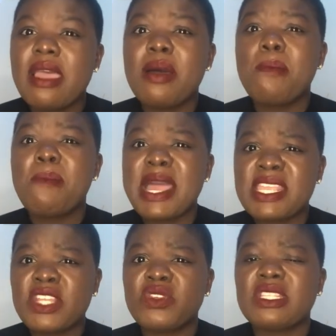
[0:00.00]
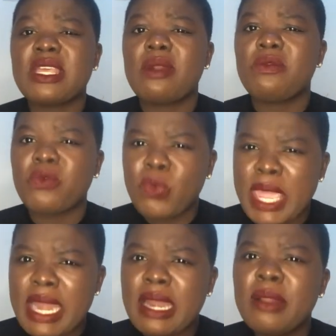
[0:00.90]
budget yourself
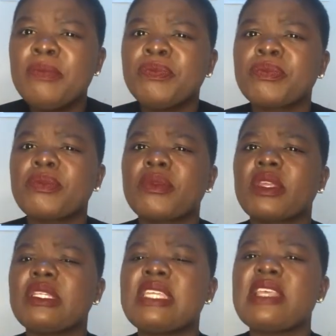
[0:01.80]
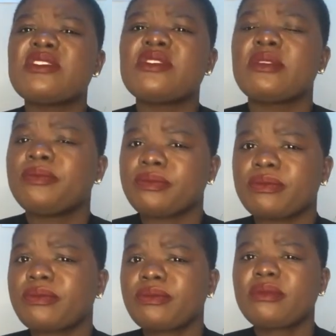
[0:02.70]
well, just
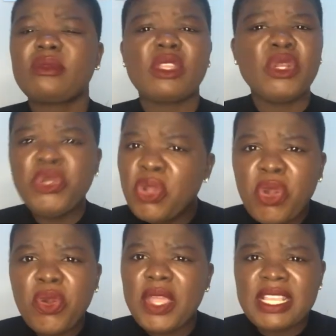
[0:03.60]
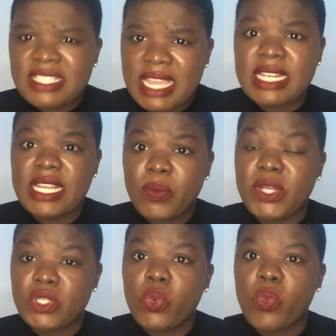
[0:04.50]
know exactly
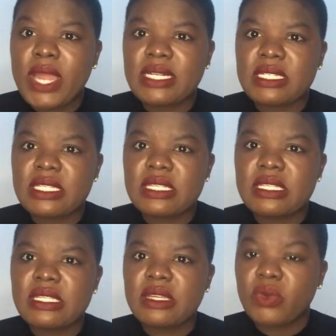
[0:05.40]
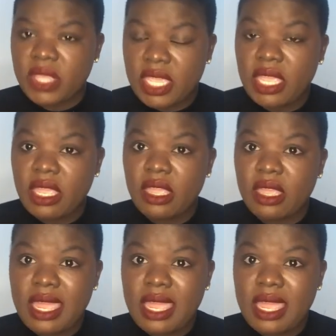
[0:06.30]
what you want, okay?